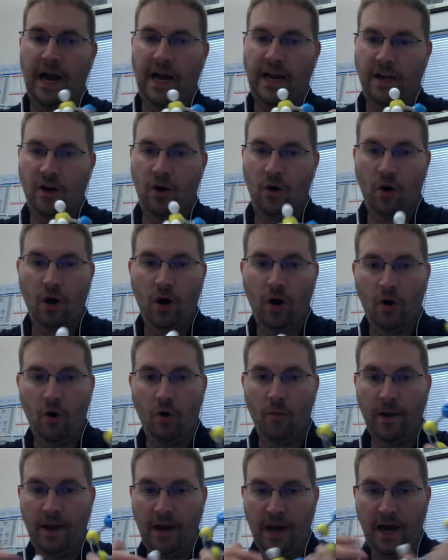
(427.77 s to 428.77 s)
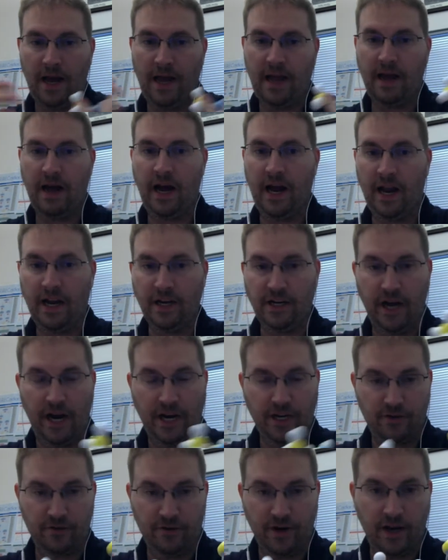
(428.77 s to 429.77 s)
I go home and I I,
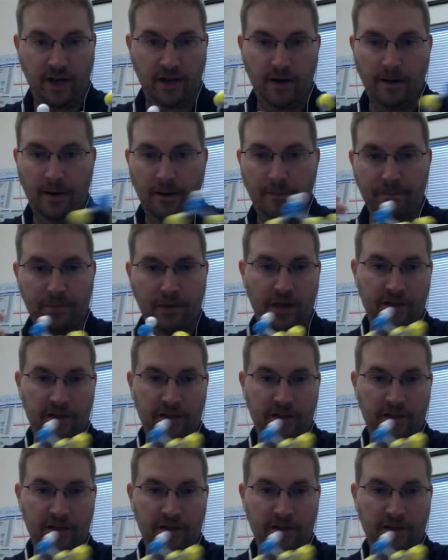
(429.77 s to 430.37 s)
I drink a,